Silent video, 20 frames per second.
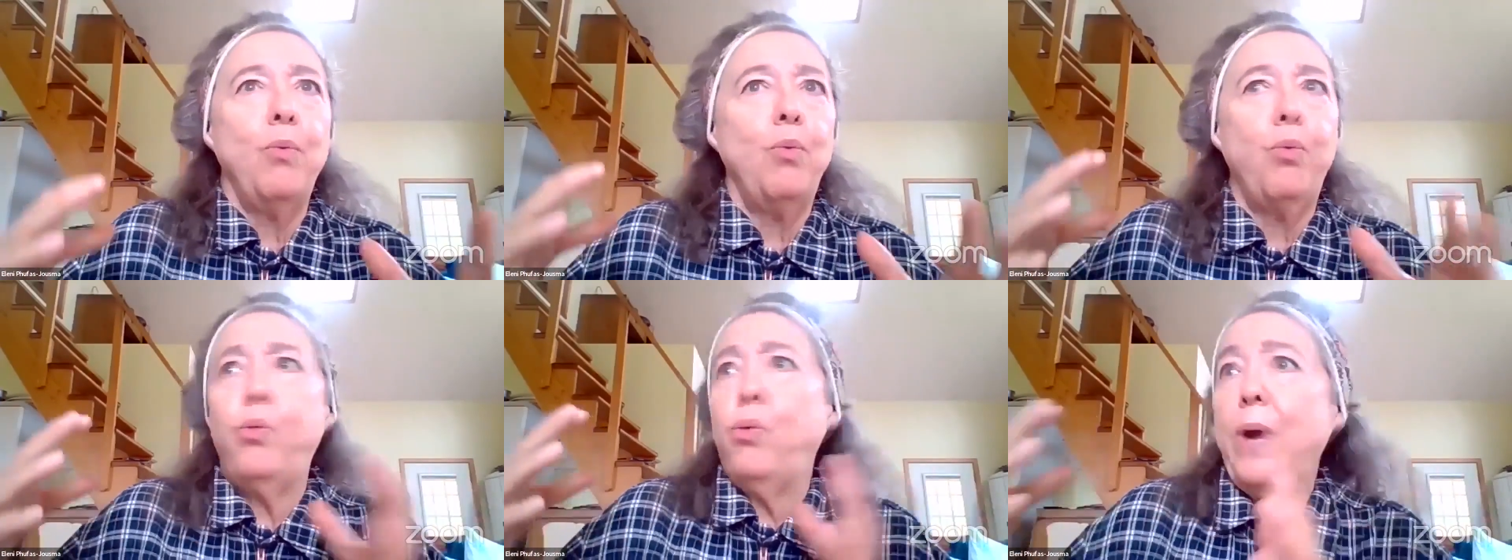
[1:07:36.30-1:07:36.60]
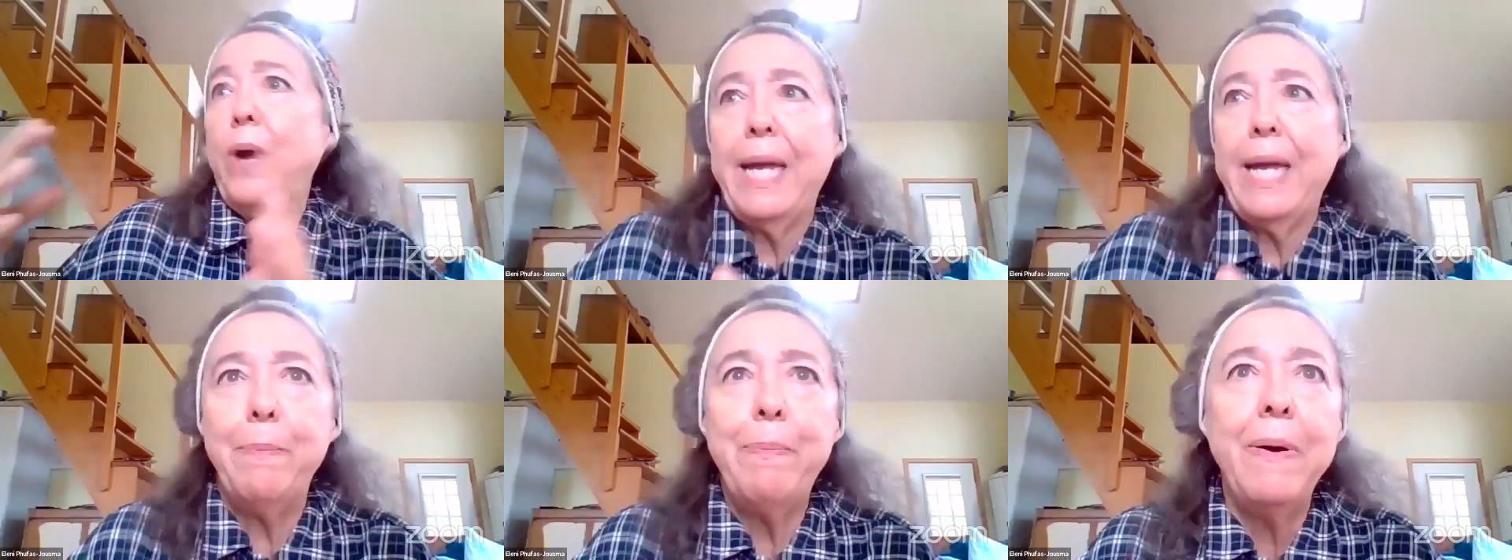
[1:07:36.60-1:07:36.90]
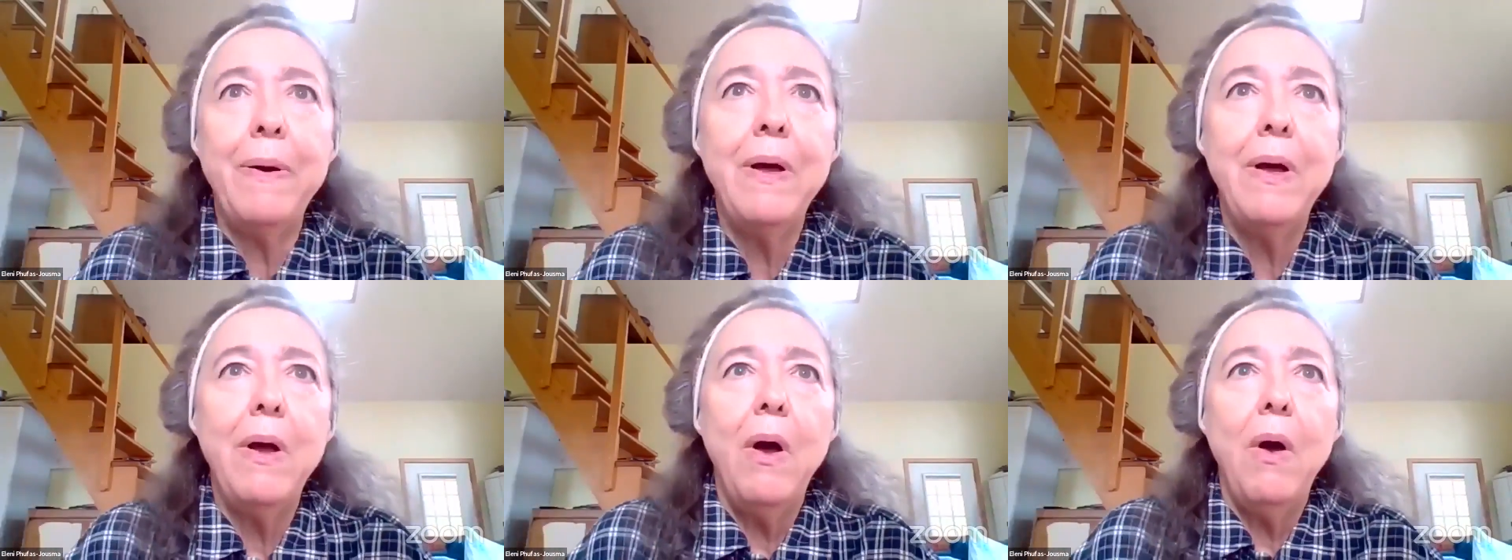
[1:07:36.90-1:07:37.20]

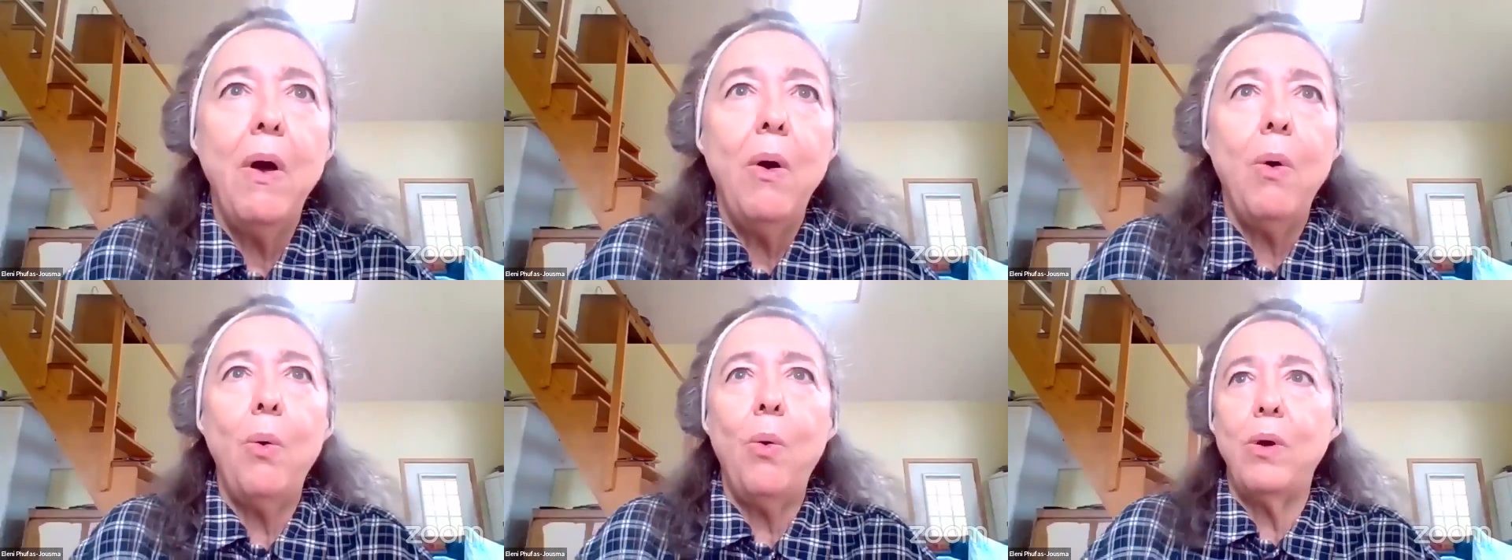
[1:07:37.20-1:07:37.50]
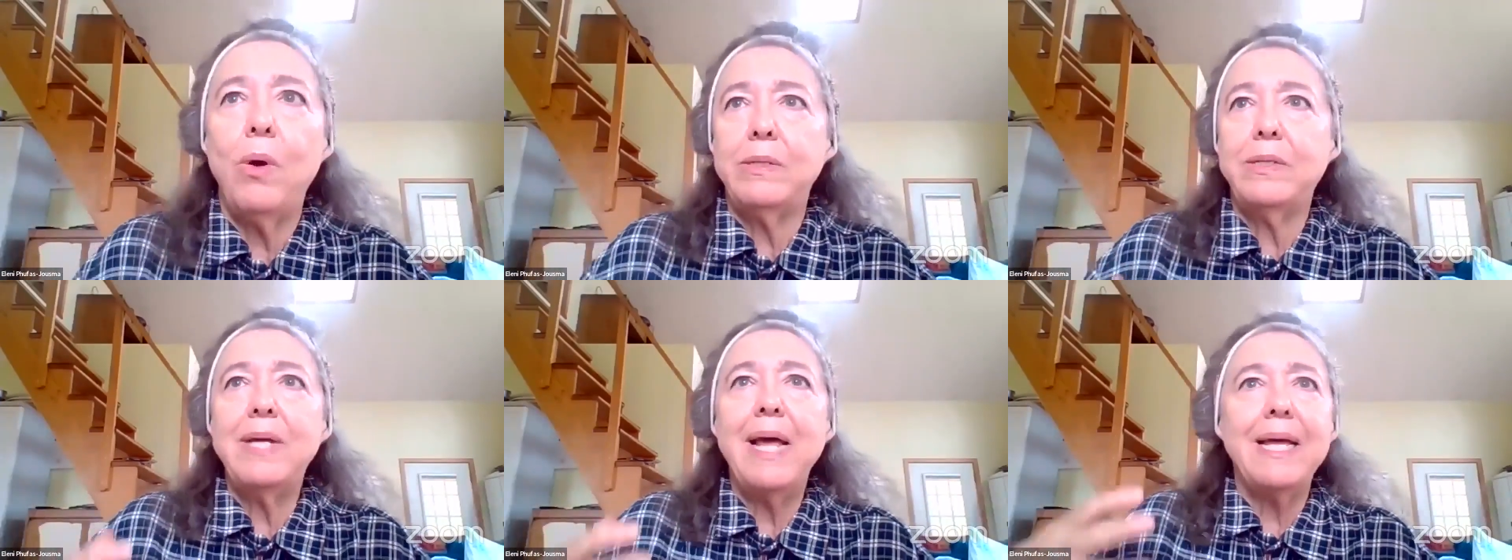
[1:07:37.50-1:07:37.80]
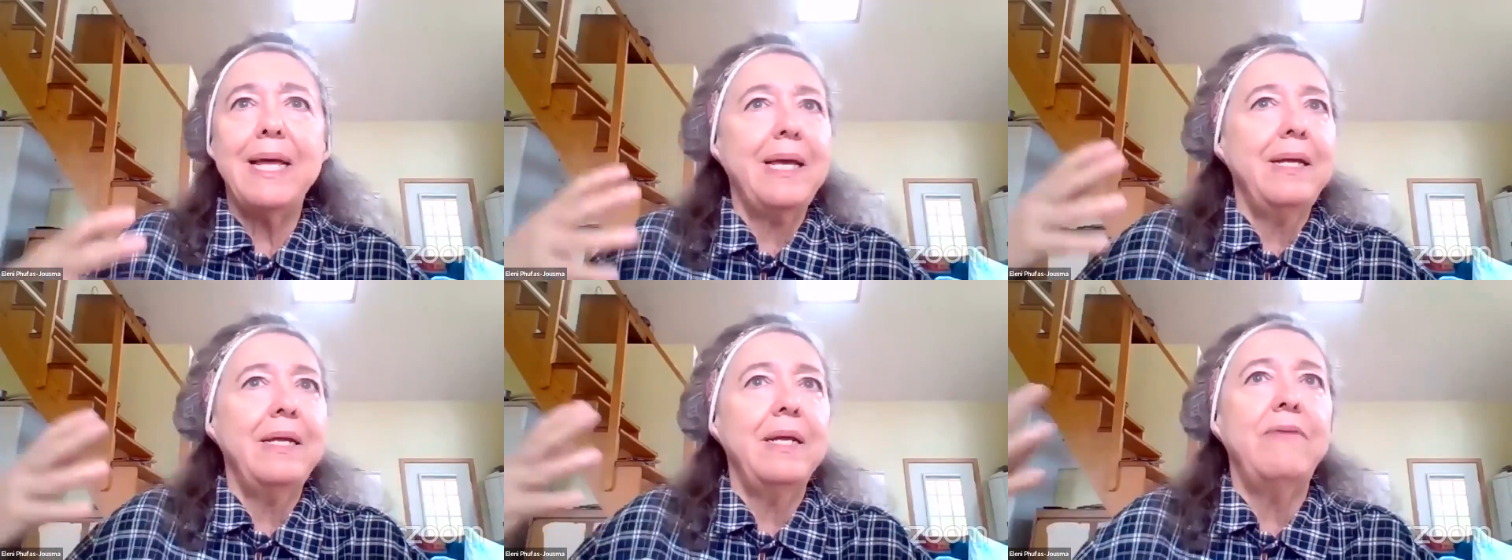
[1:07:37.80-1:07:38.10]
rape or
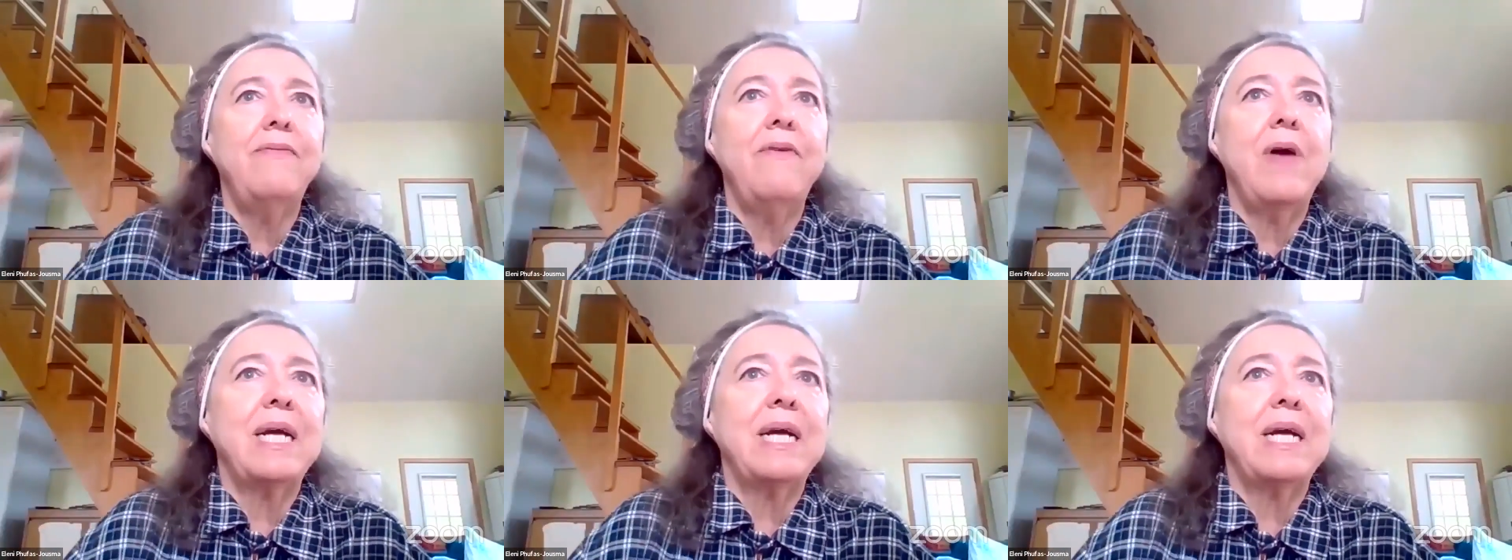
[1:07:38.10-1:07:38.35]
taking